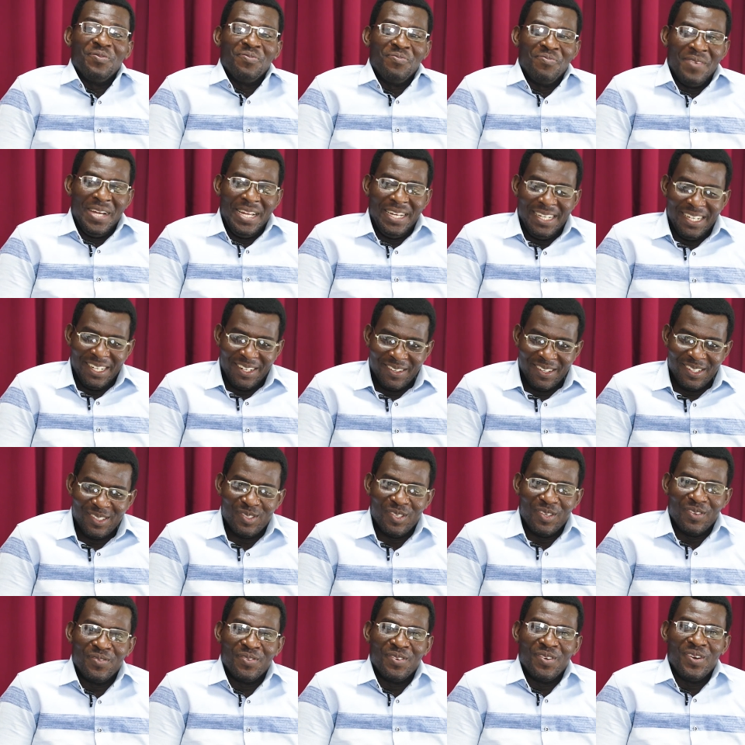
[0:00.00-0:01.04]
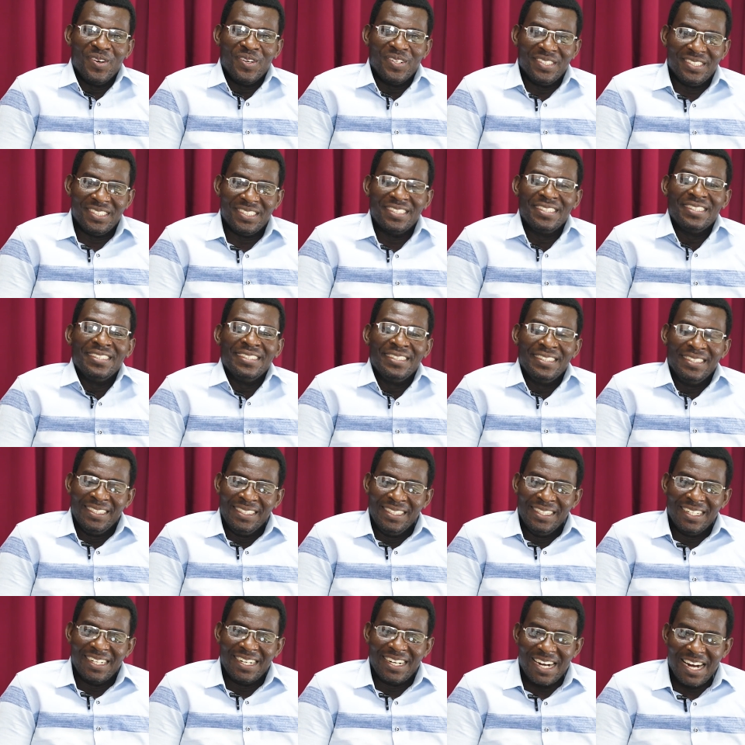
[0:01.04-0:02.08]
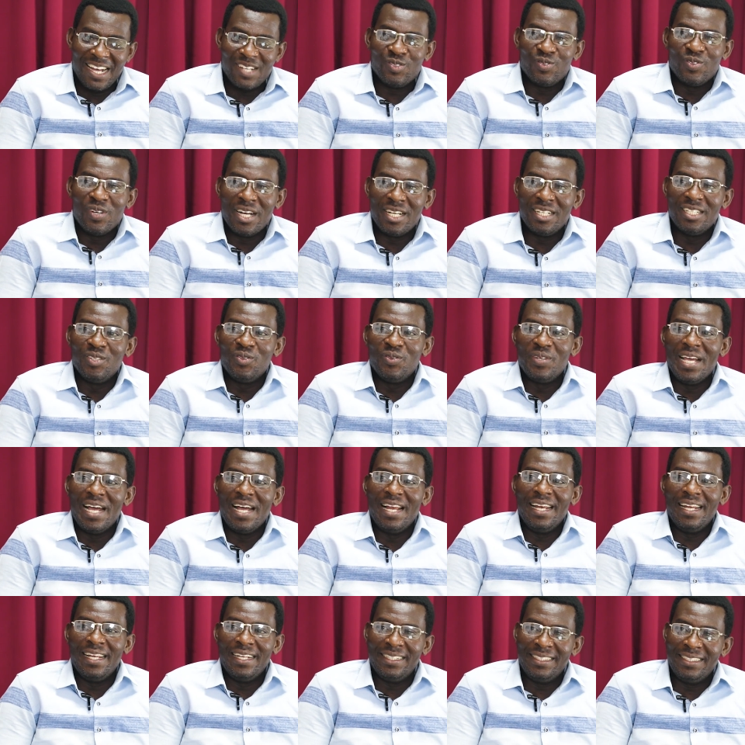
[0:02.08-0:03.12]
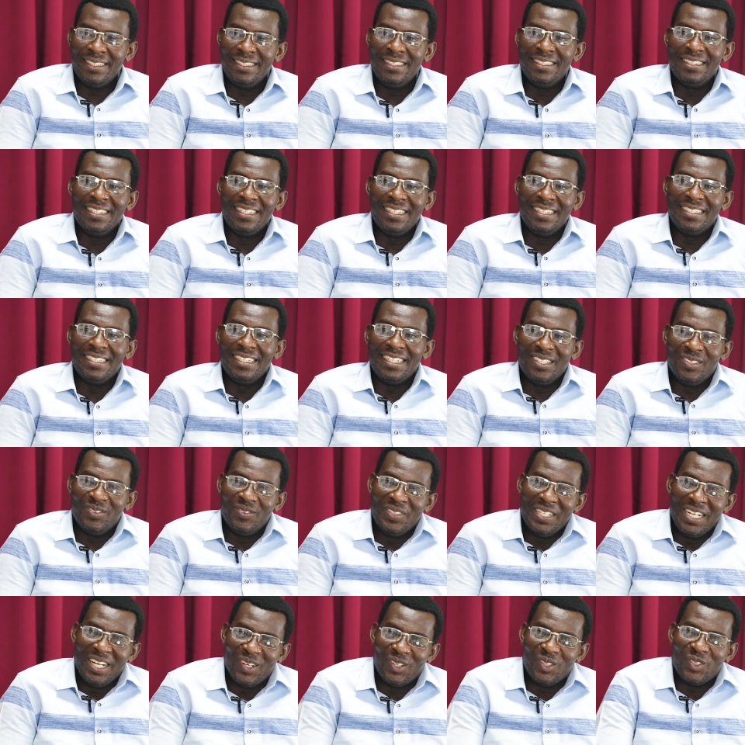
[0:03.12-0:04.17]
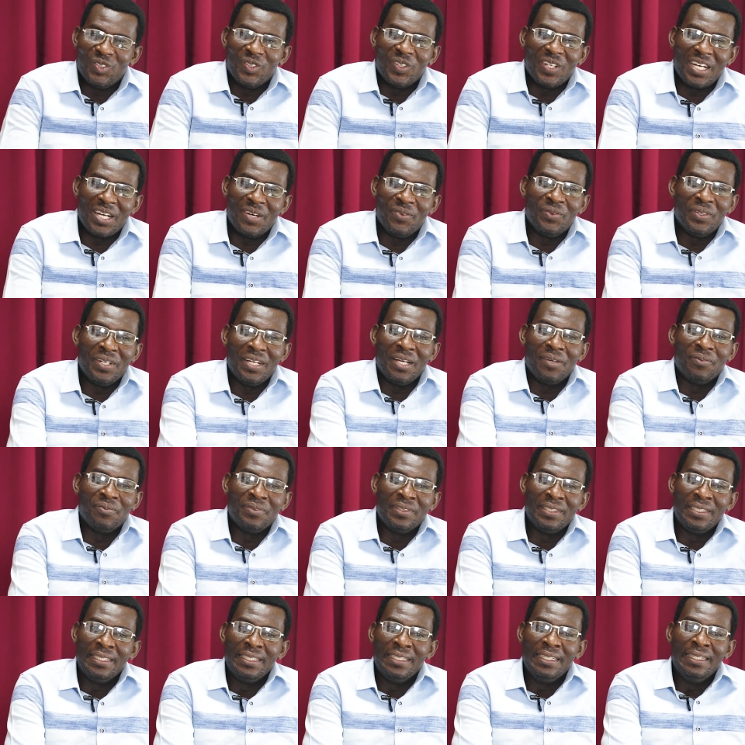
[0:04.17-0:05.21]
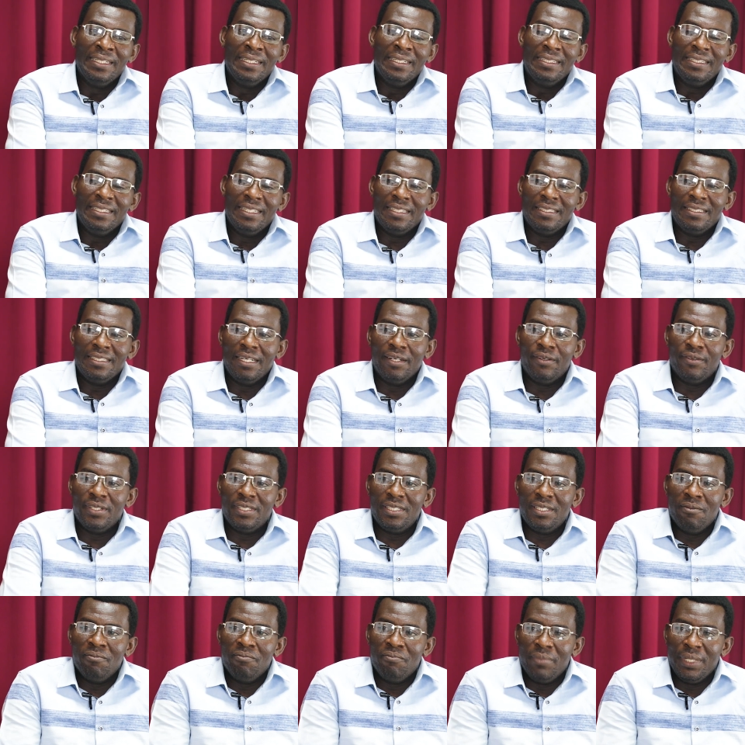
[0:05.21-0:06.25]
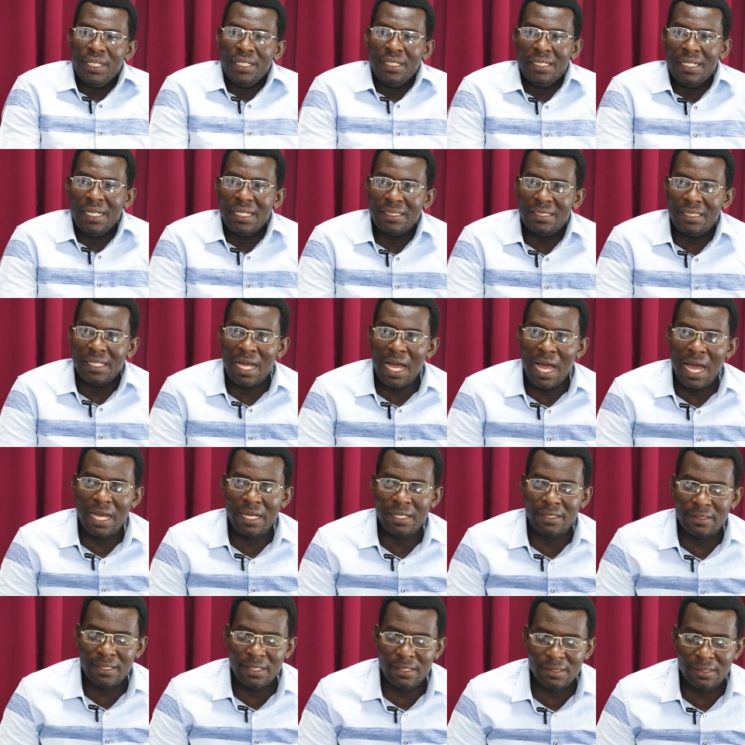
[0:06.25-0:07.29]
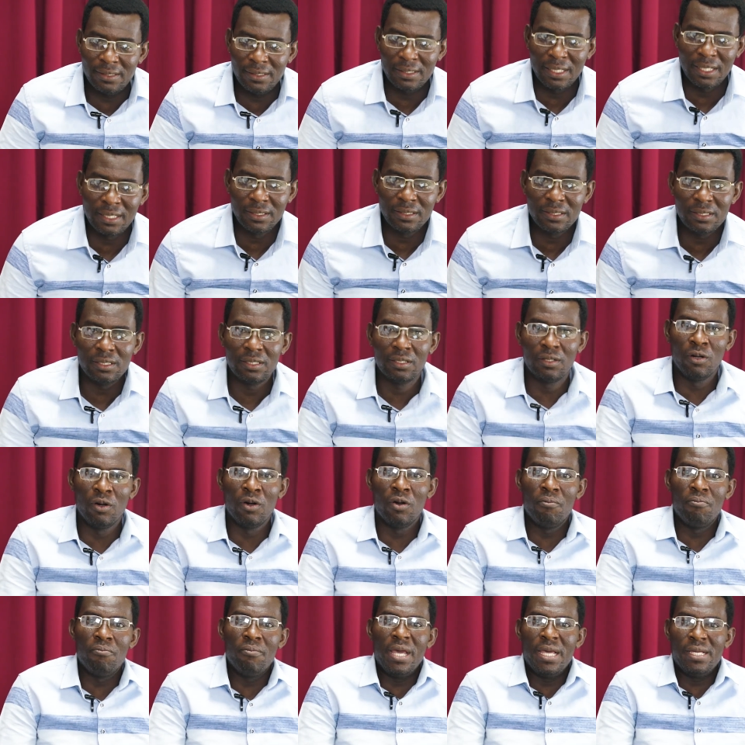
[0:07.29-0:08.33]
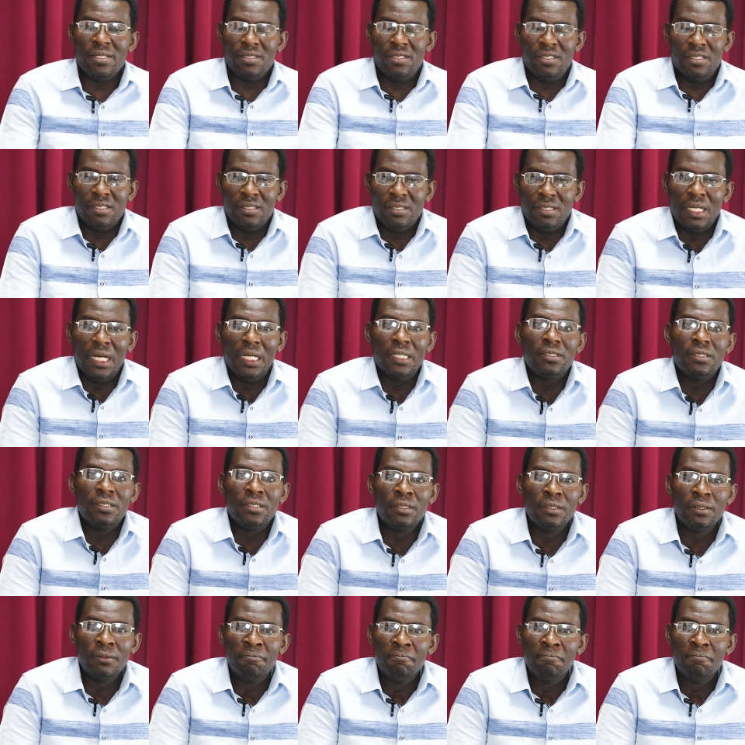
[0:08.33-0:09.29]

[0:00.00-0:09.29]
by the grace of God, gradually we are learning. And then we are also coming up. Okay. Yes, the reason being that I just said or mentioned that